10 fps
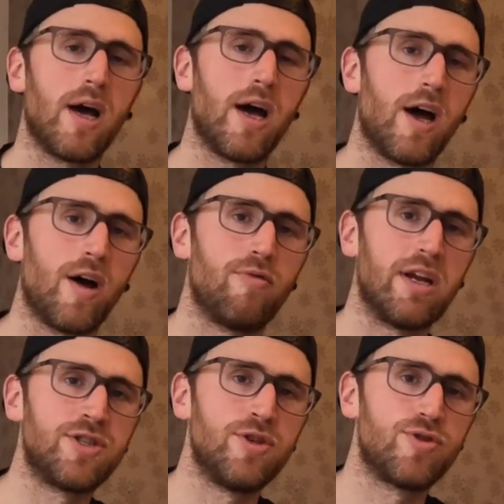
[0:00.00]

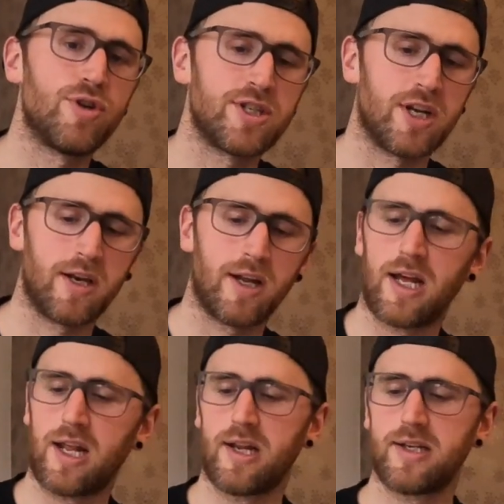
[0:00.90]
race nutrition.
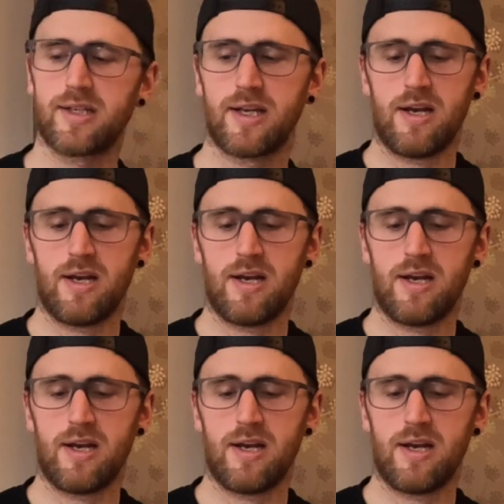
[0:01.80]
And